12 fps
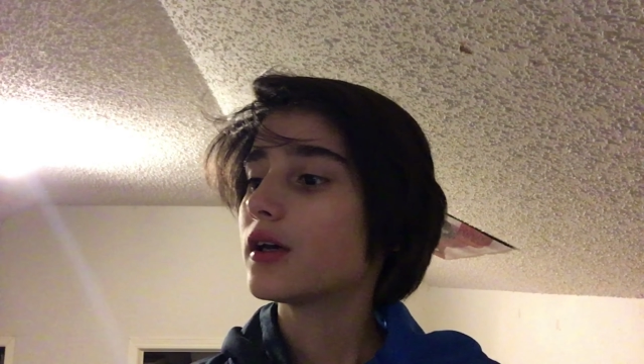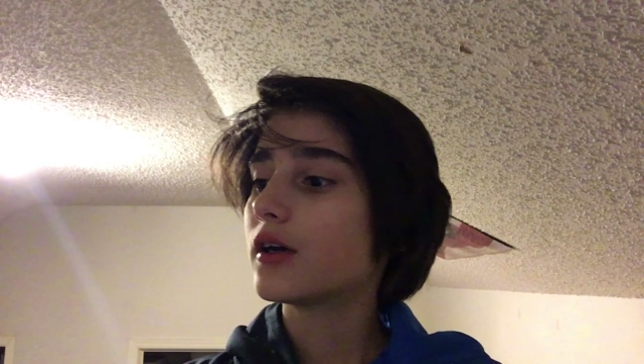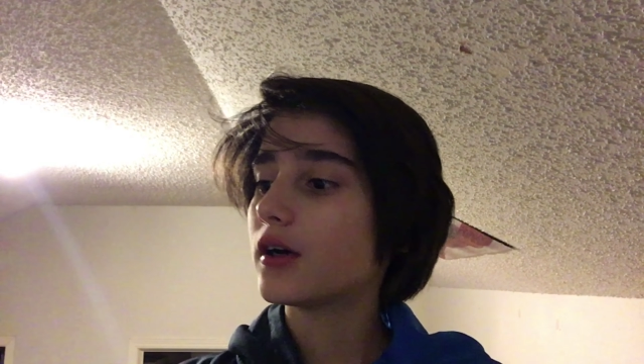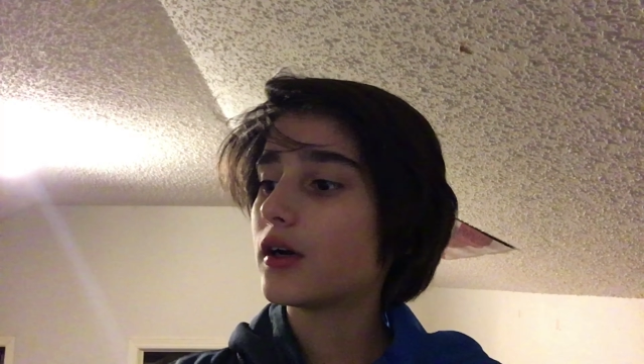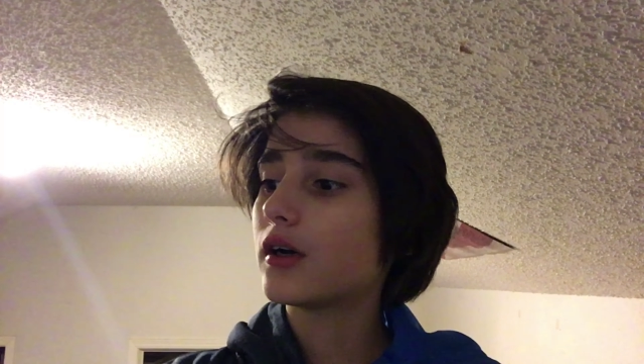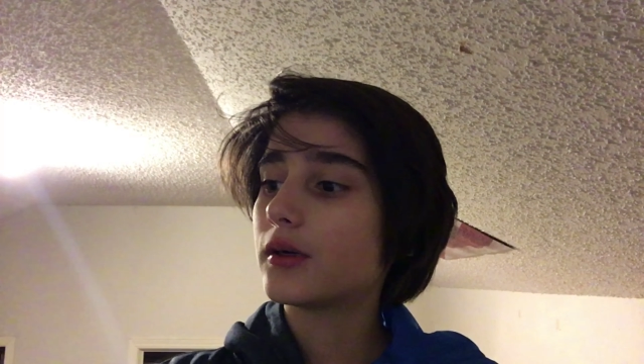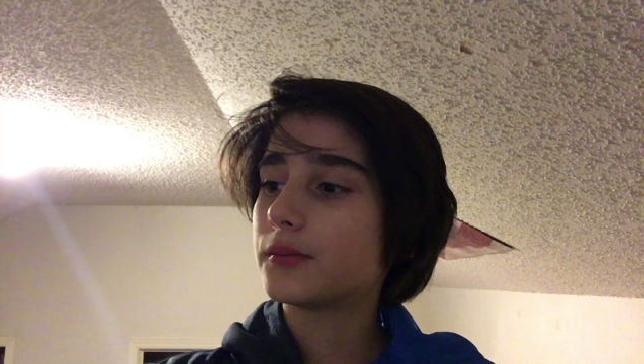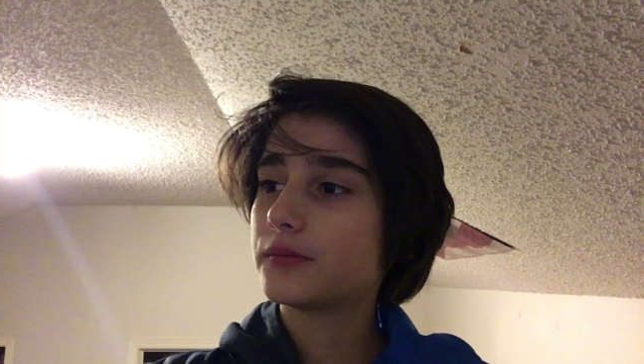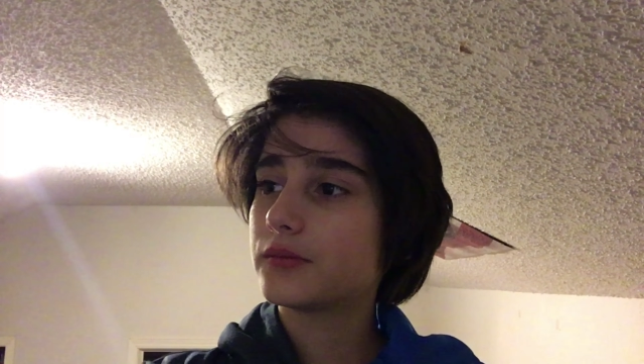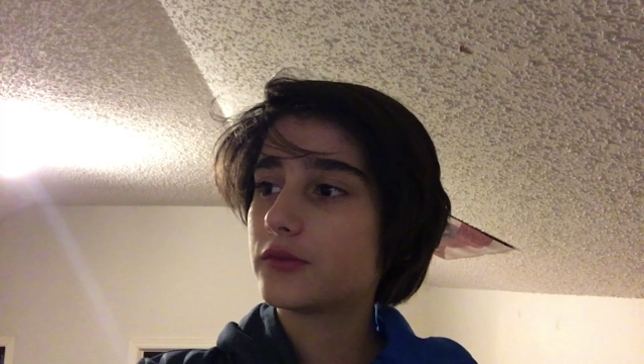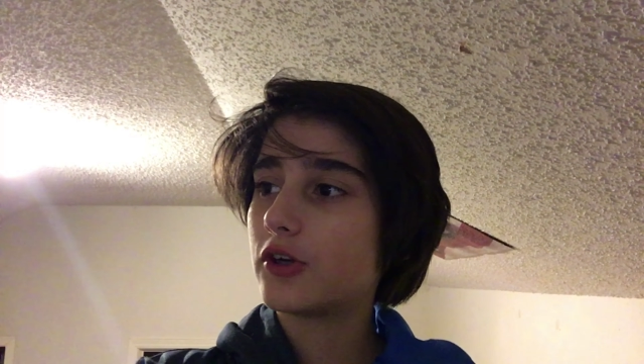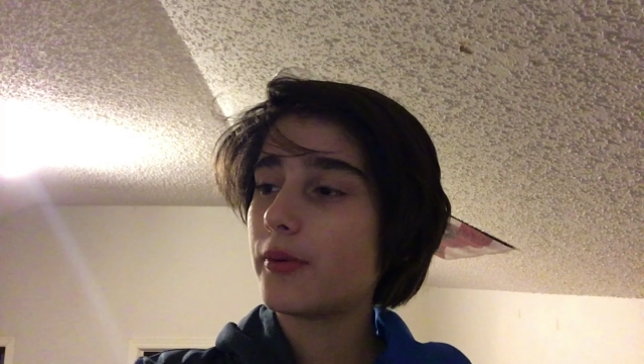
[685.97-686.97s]
Uh,
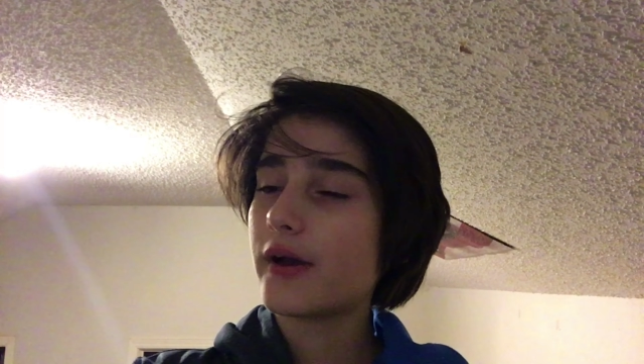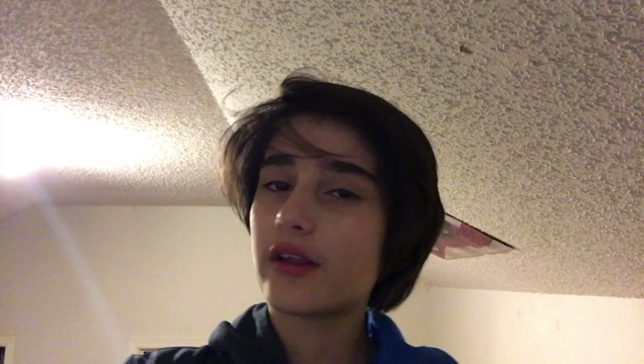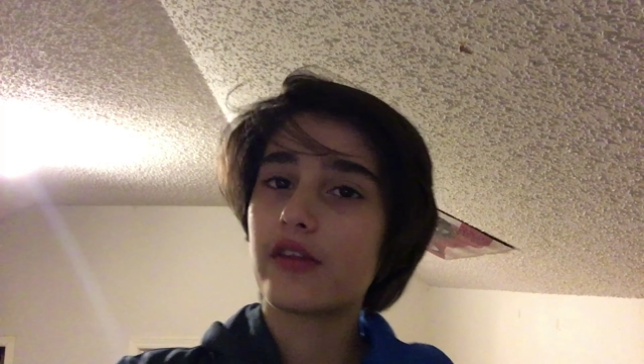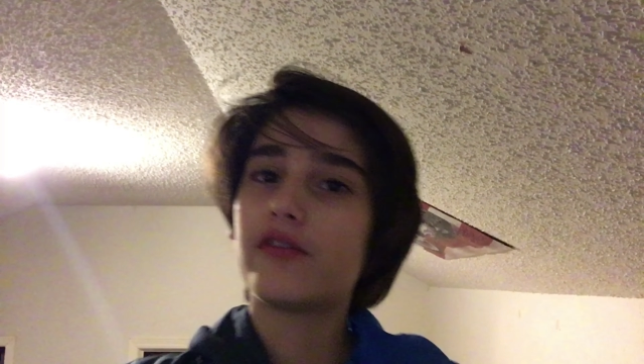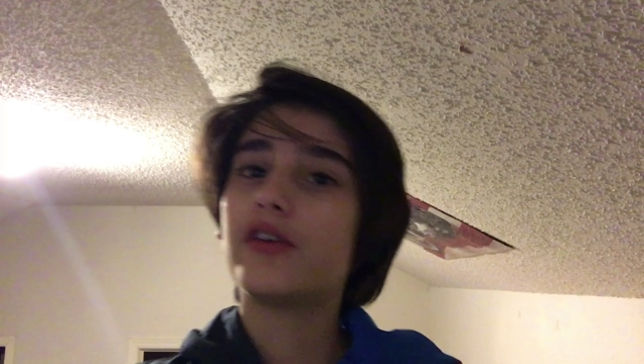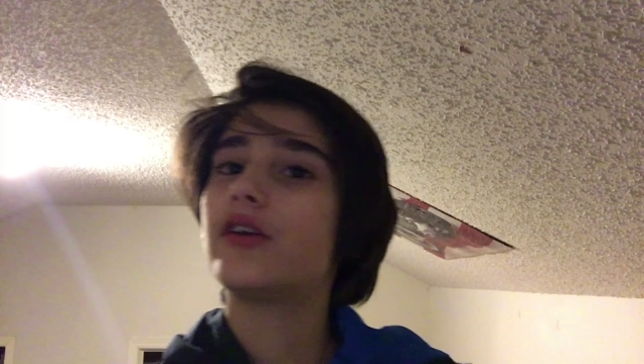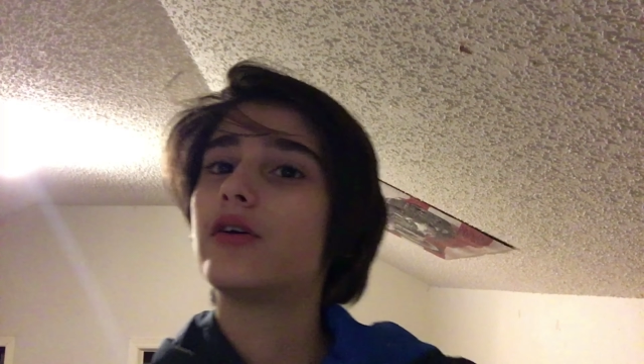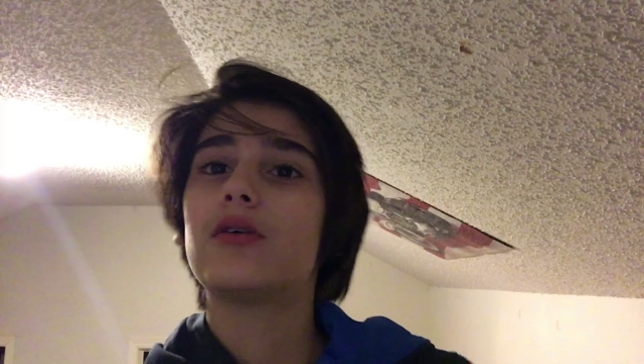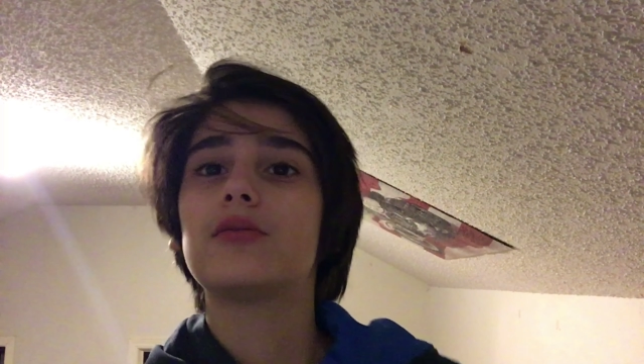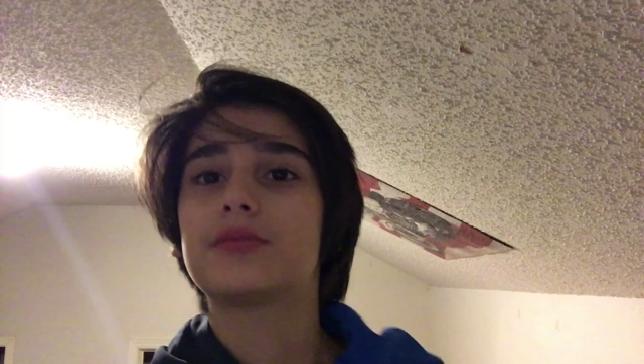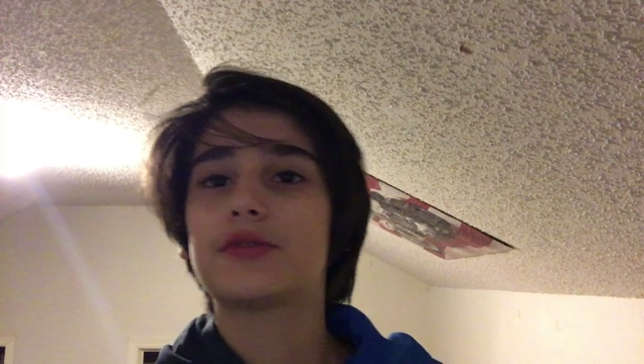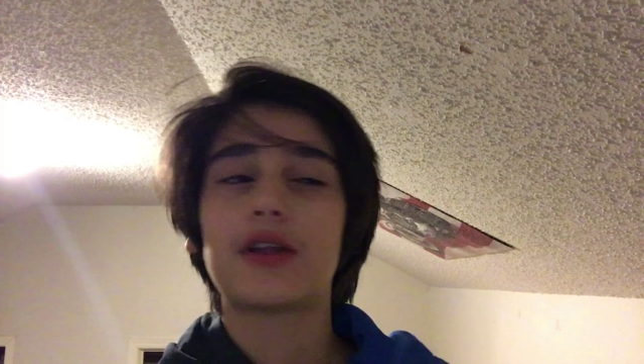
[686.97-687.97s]
go back in the
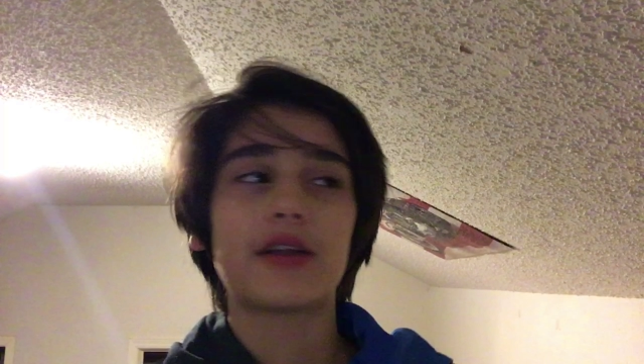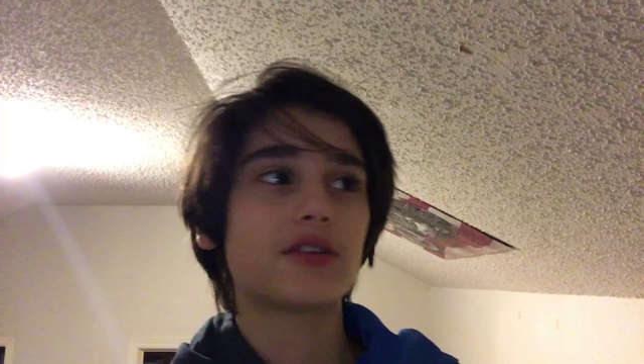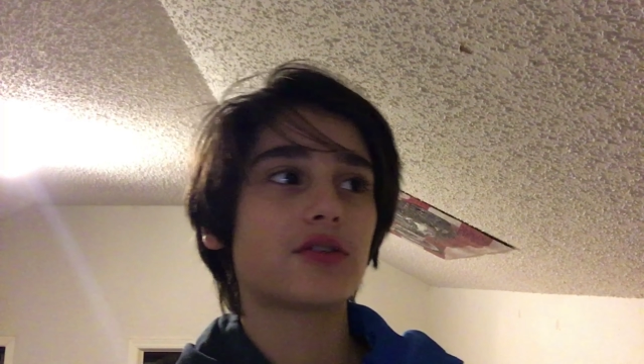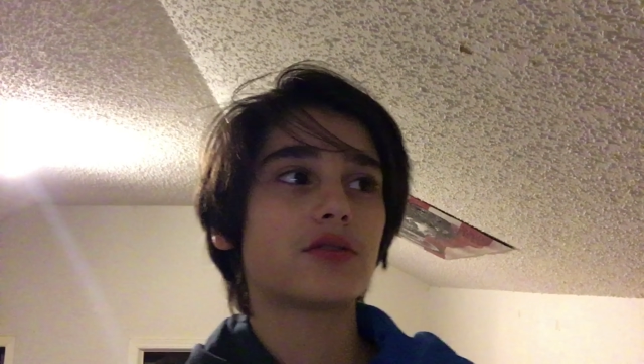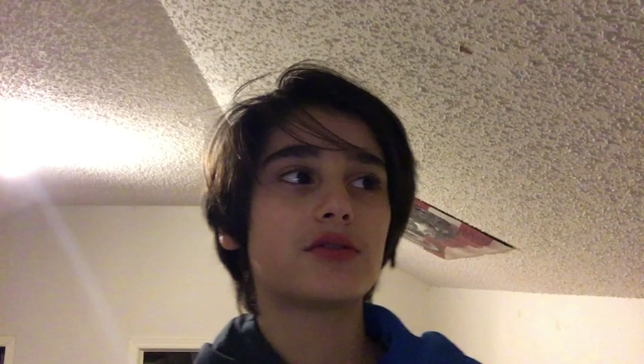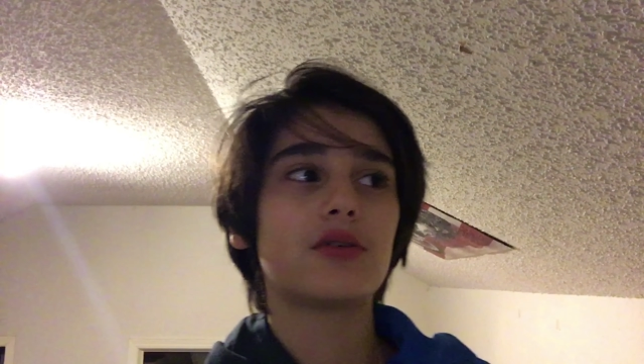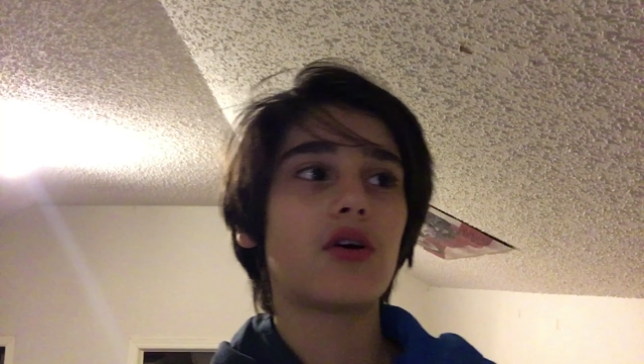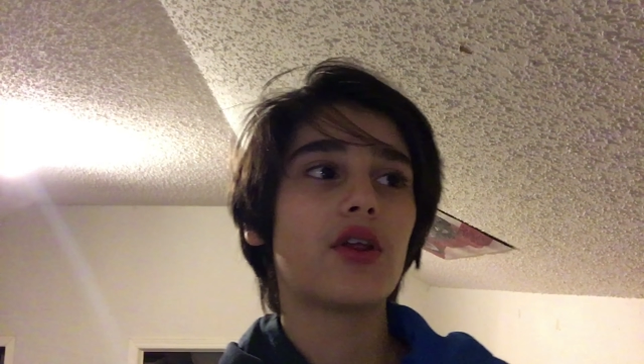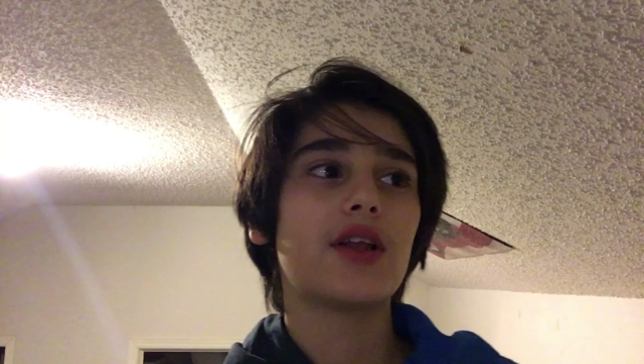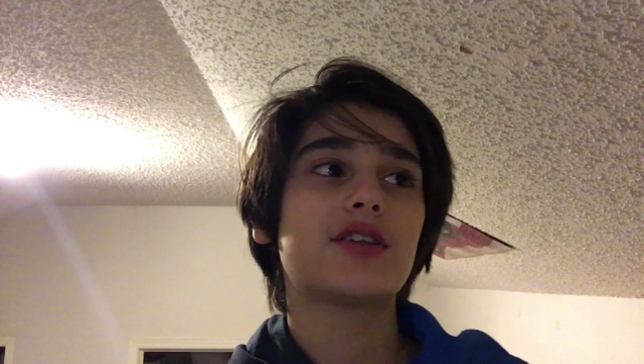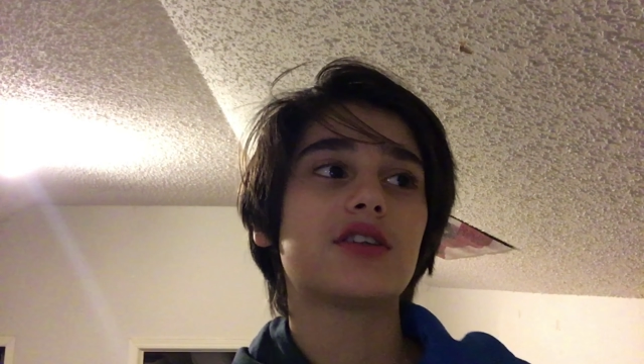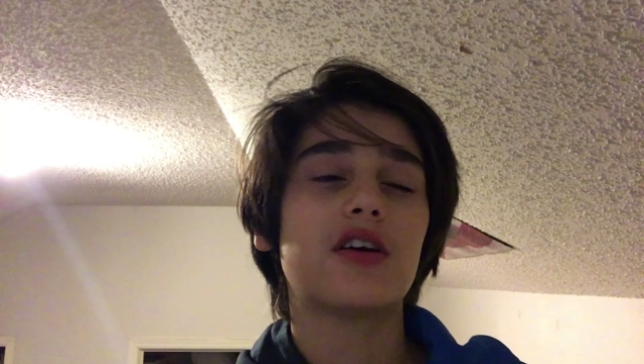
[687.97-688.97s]
video, like do all
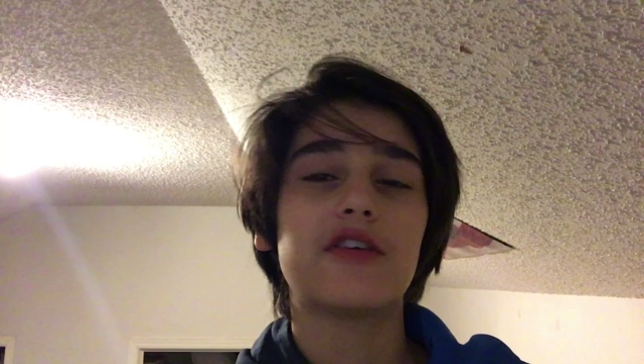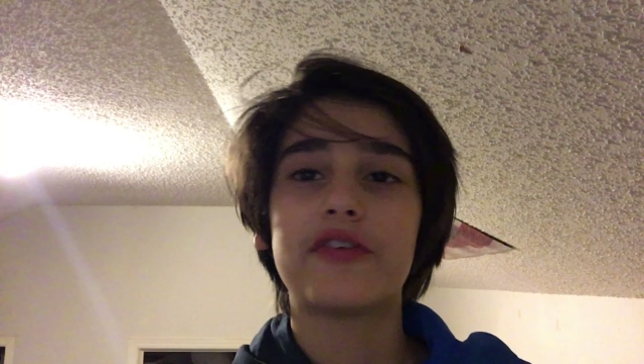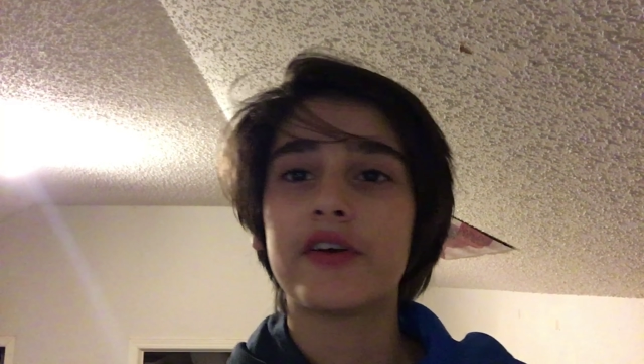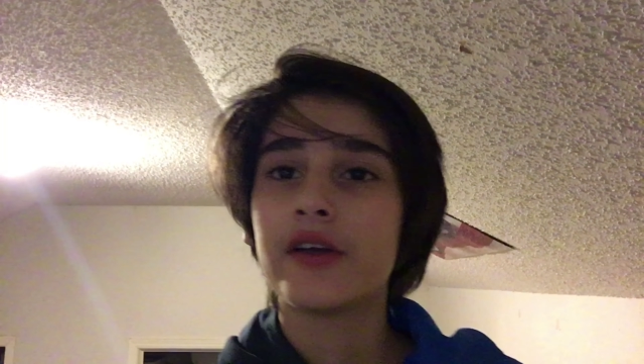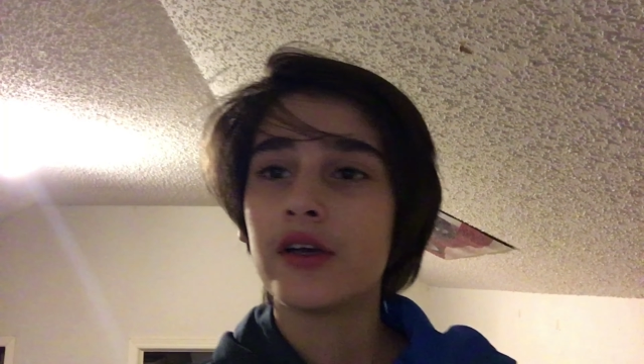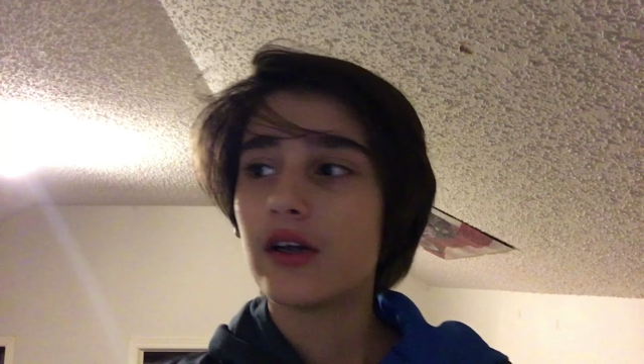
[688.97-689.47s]
that stuff.